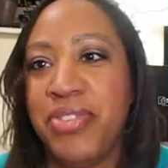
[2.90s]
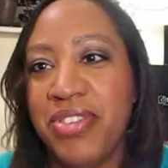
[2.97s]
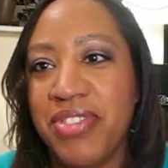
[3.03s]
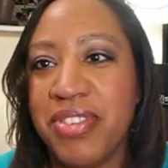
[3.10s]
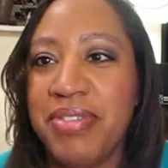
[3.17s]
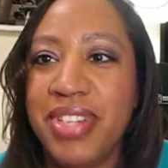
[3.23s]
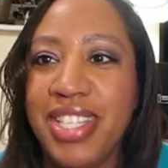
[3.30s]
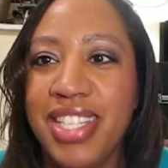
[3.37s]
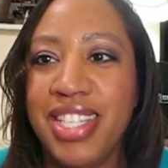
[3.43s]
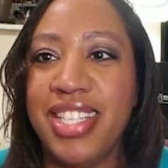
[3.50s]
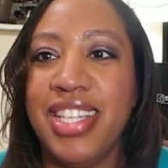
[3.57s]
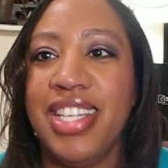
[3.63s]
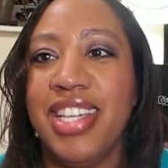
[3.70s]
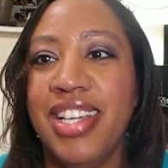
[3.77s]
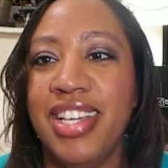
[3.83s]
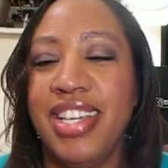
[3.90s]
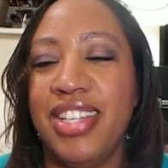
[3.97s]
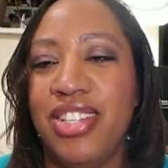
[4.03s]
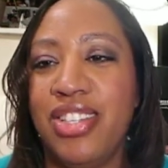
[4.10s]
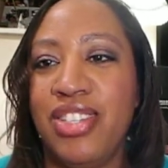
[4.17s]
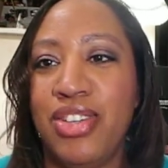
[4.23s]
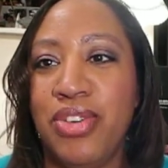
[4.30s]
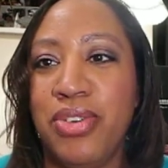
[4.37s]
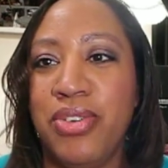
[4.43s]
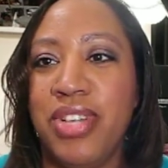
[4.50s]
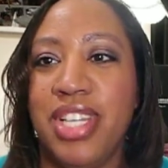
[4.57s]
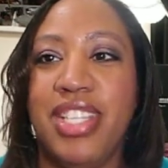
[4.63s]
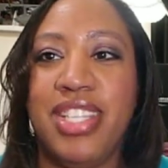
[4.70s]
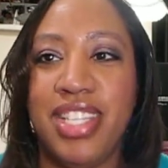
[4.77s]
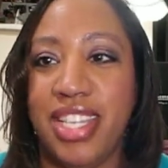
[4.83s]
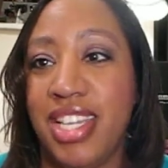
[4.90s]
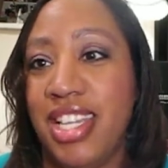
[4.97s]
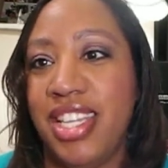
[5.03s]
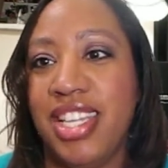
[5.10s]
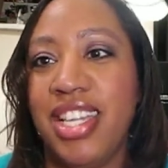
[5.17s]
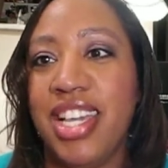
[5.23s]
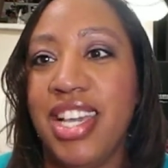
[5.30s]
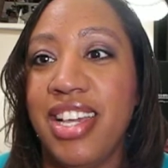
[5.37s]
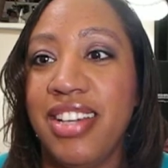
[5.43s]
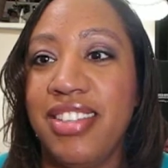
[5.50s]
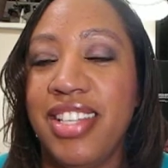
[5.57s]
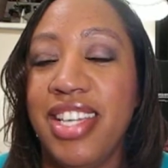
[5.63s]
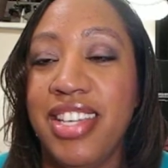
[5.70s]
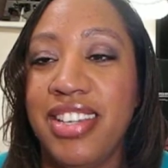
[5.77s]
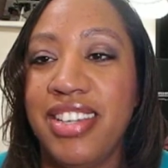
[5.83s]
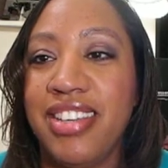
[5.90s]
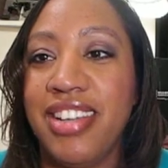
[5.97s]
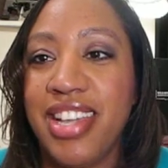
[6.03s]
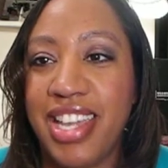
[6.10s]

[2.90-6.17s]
everyone, so it's TKD Gal here,